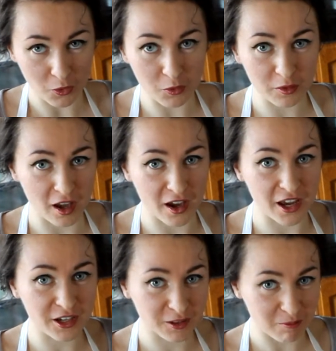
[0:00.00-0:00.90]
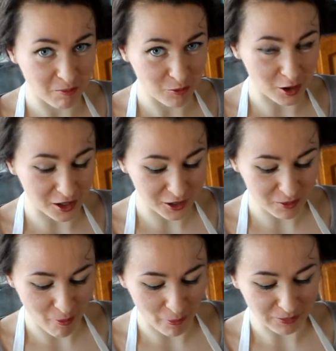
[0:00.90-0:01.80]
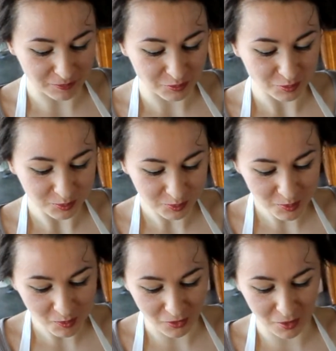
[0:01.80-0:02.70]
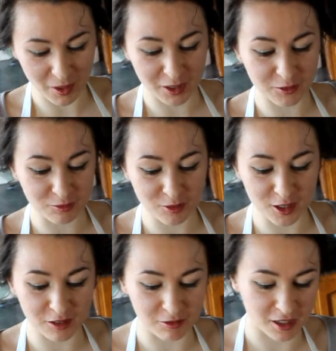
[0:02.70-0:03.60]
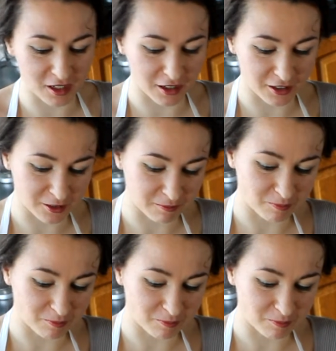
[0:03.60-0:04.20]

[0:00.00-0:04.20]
All that egg white makes it really, really light.